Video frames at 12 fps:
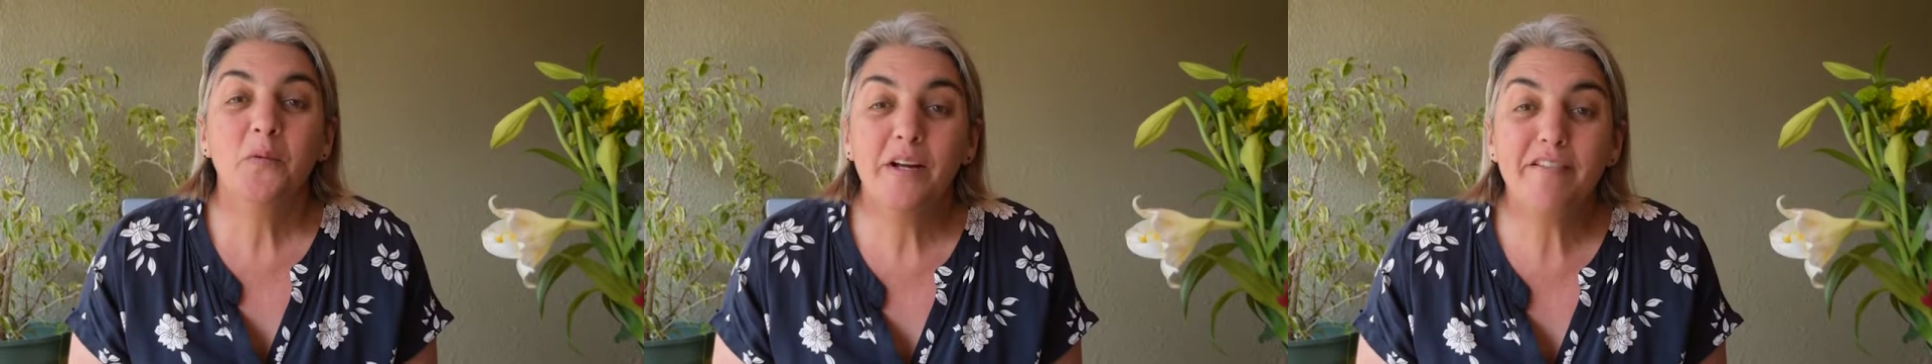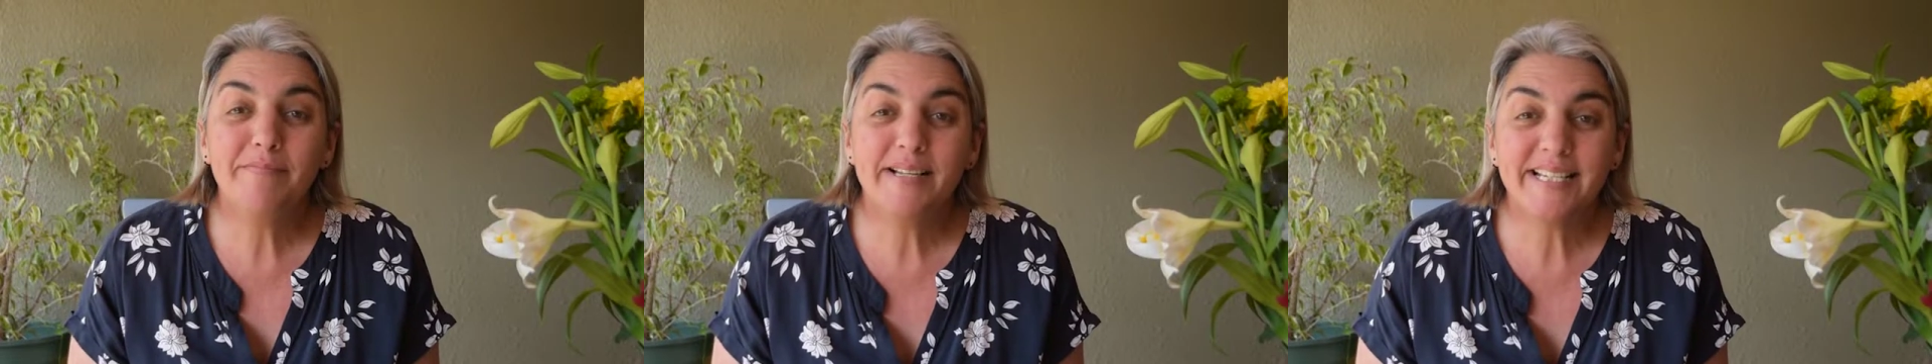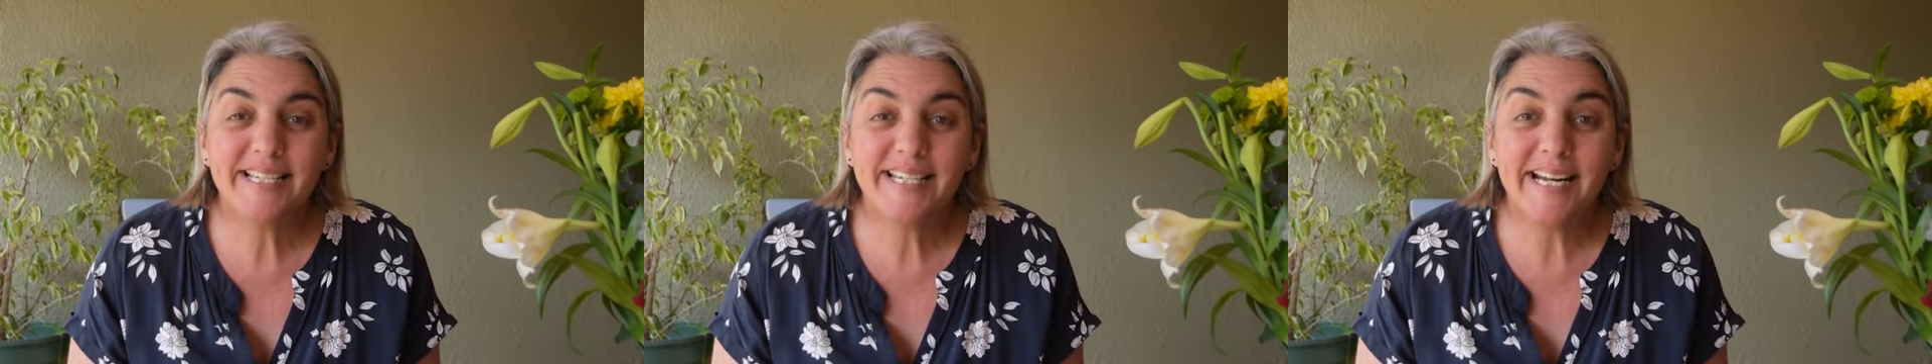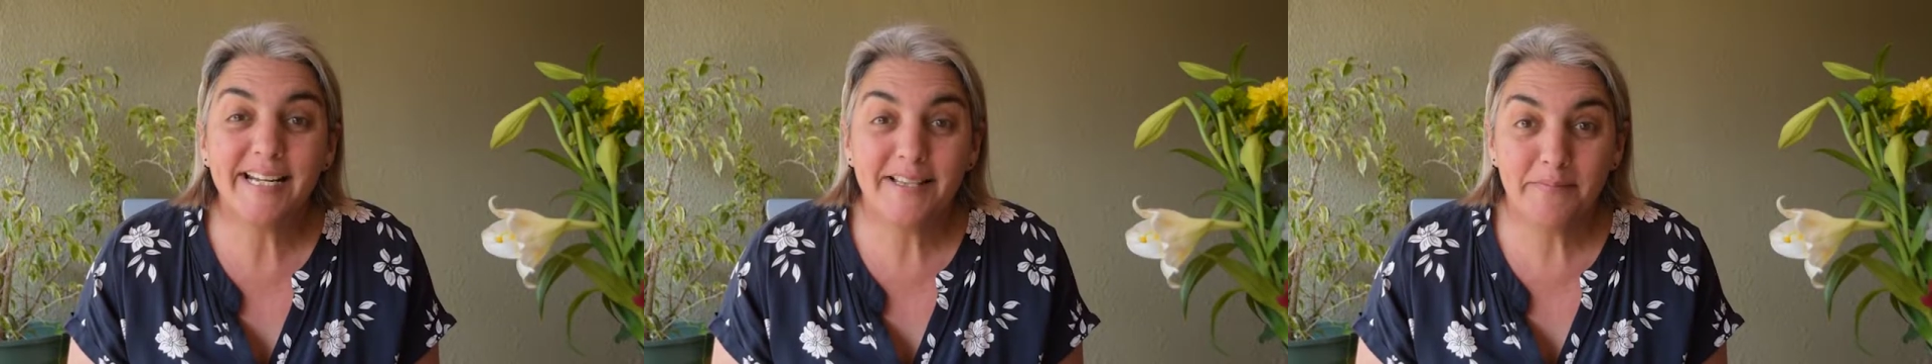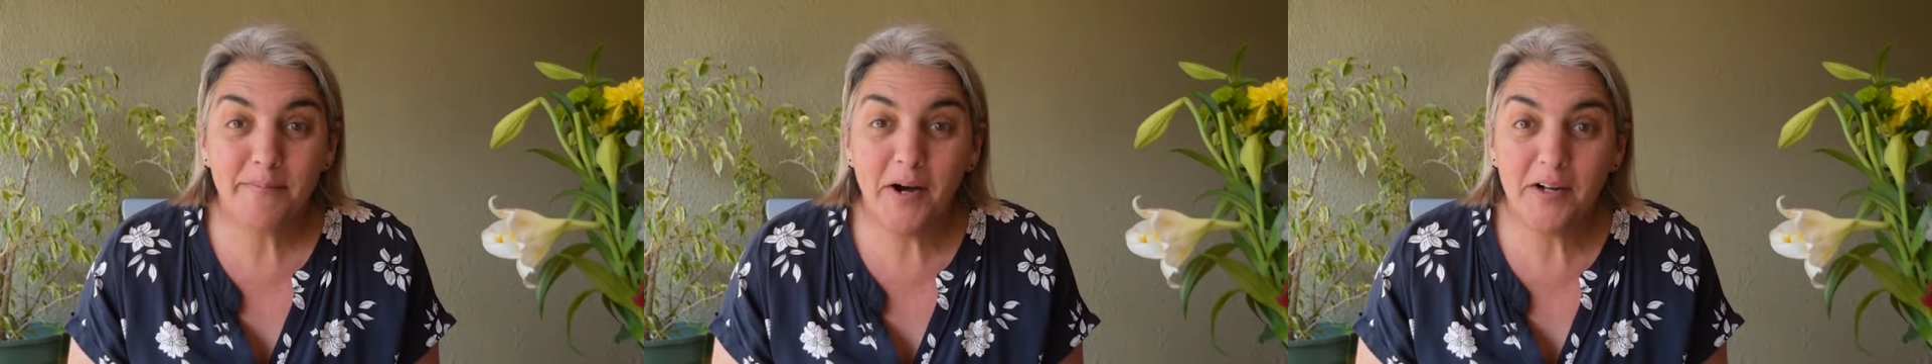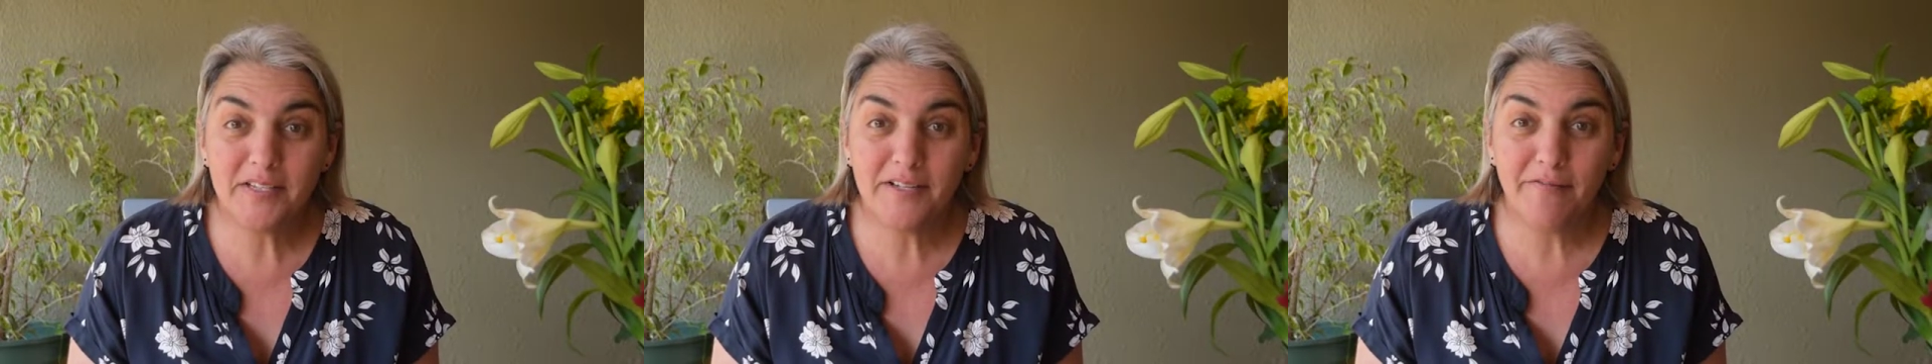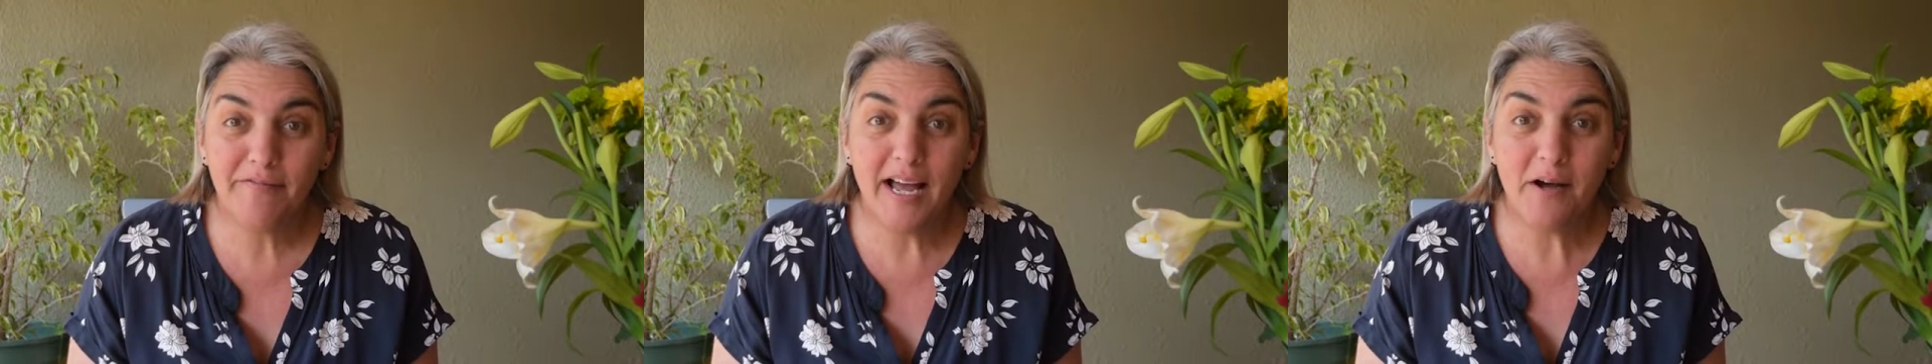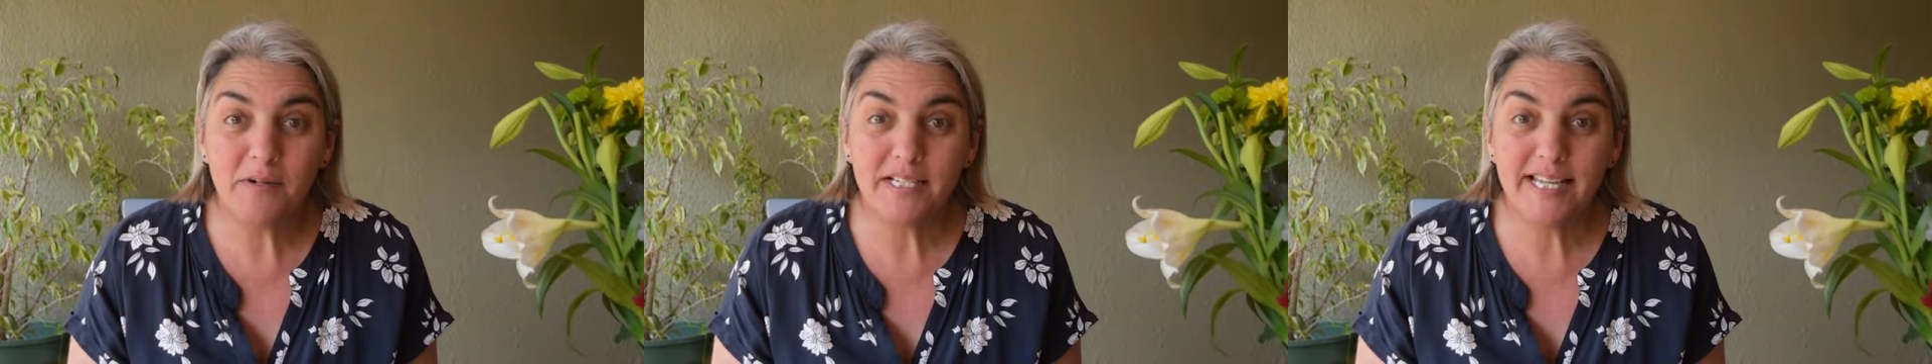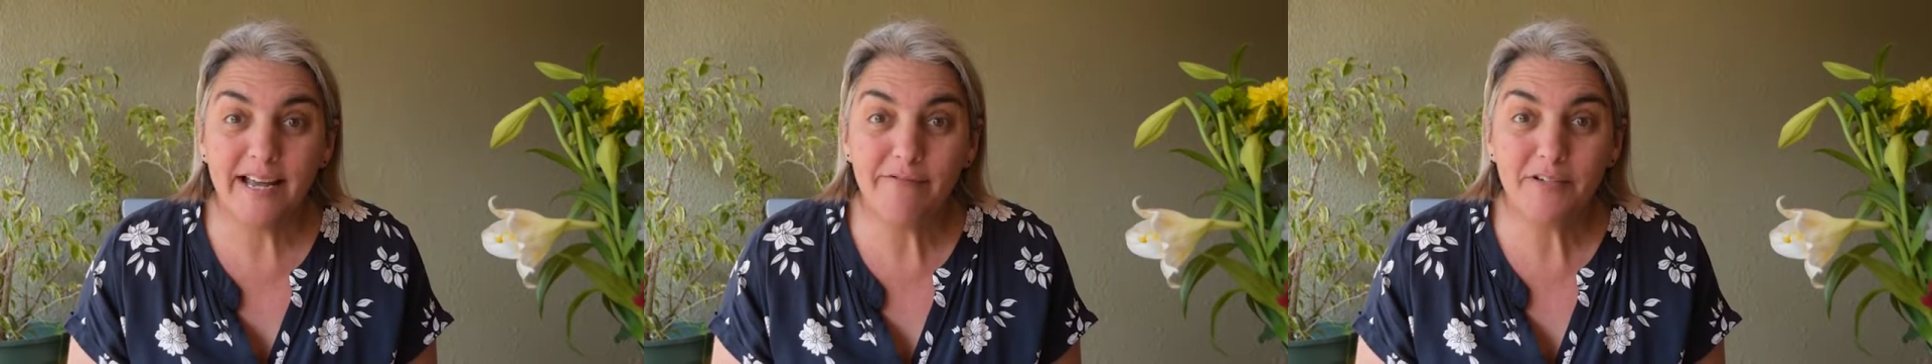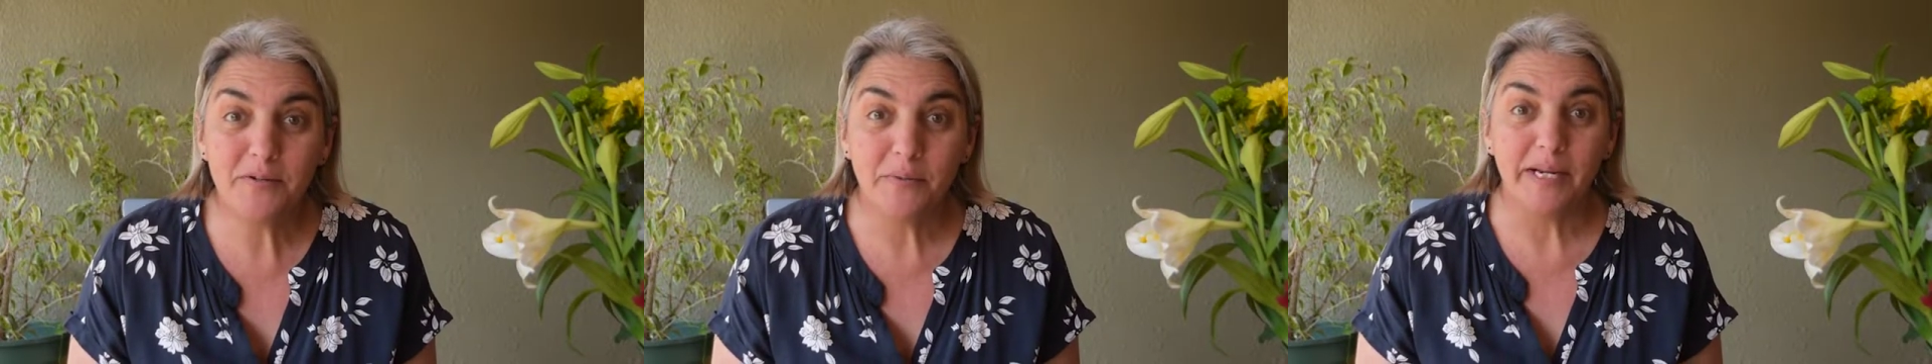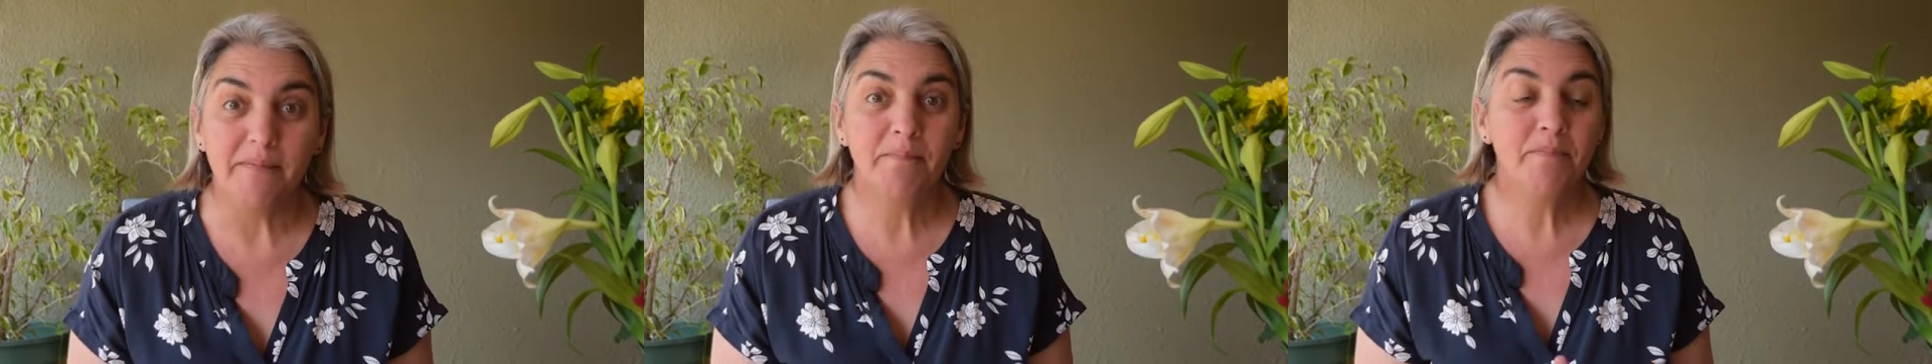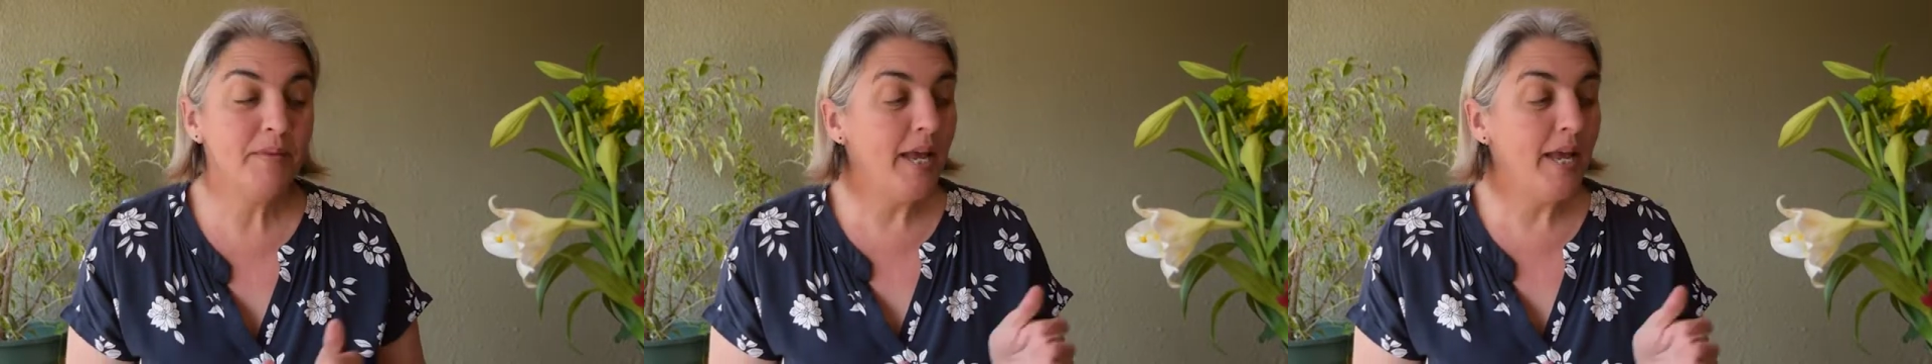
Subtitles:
We've been studying the parts of flowers, haven't we?